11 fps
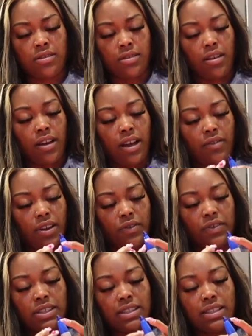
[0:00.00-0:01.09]
y'all. Have you ever
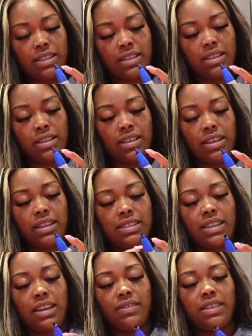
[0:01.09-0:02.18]
seen the
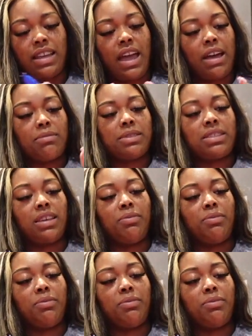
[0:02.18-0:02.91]
inside of the caps